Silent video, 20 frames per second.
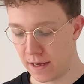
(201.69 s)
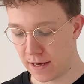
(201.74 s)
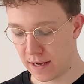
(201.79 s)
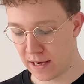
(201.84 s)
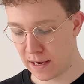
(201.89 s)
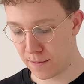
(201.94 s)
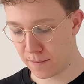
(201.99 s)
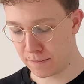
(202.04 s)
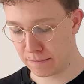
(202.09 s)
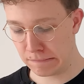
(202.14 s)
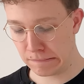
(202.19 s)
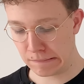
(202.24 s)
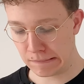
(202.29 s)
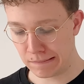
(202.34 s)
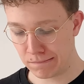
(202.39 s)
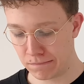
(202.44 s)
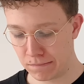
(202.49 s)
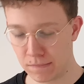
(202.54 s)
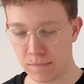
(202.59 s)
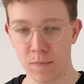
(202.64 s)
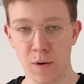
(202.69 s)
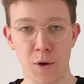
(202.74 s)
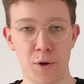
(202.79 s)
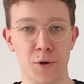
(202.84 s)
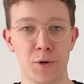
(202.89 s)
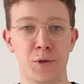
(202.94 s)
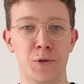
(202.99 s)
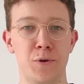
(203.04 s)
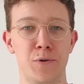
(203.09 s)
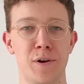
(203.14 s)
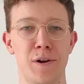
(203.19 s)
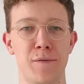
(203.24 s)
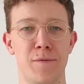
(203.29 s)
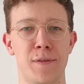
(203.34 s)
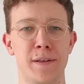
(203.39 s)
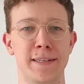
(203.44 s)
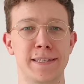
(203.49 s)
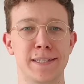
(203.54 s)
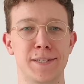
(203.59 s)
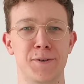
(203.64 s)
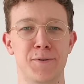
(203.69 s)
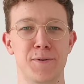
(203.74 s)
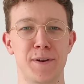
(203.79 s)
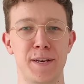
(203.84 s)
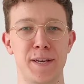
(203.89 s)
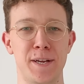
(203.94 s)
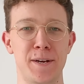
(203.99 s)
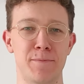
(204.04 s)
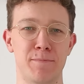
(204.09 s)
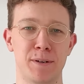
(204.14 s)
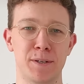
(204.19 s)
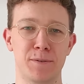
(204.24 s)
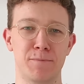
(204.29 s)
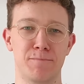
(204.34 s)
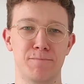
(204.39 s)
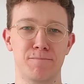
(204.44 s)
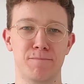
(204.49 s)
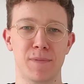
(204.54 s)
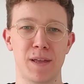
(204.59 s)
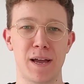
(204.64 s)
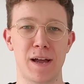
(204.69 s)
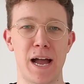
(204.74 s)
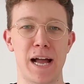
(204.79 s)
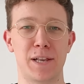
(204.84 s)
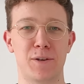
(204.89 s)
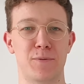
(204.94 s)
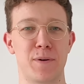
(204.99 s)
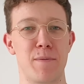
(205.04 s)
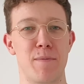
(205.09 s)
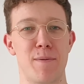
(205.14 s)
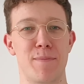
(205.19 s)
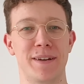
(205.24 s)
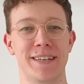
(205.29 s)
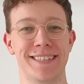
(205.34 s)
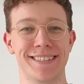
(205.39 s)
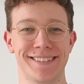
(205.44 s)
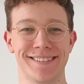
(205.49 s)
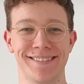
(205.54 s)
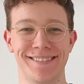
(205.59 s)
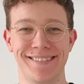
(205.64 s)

Not sure if this is a good idea, but I'll try my best.